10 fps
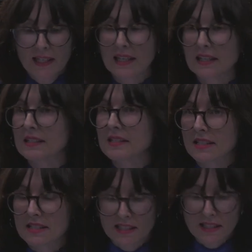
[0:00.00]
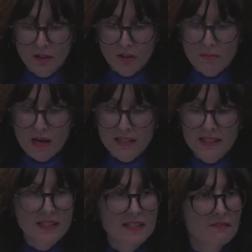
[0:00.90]
and insisting on
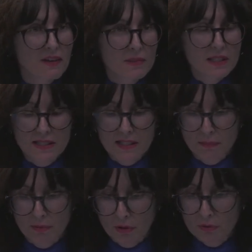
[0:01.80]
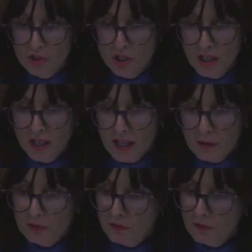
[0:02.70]
Marxist-feminist approach will